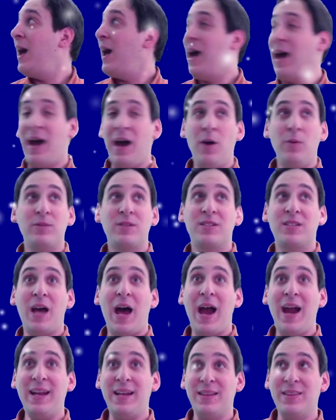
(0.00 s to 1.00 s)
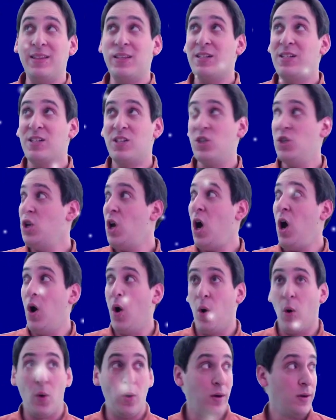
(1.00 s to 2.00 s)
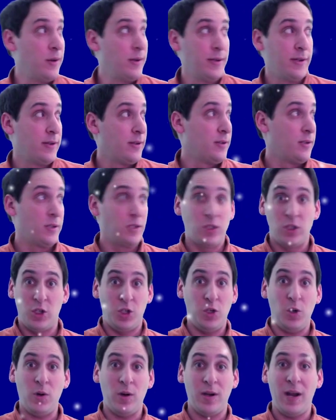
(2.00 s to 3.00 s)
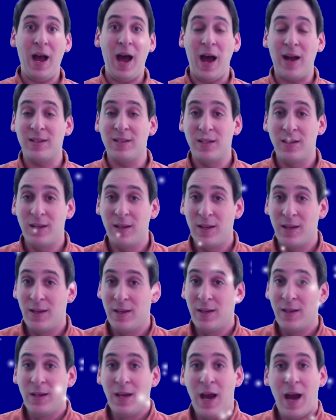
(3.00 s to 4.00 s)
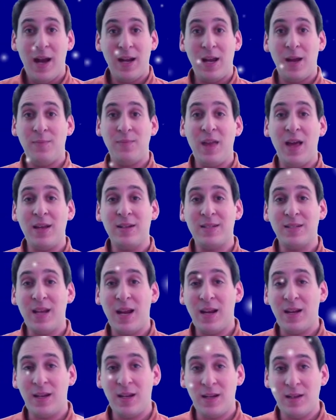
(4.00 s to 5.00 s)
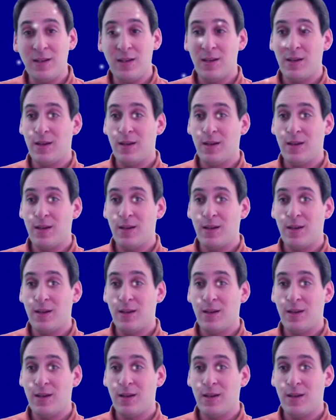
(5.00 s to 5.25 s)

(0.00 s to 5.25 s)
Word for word: outside in the snow. Sure not. And I'm not standing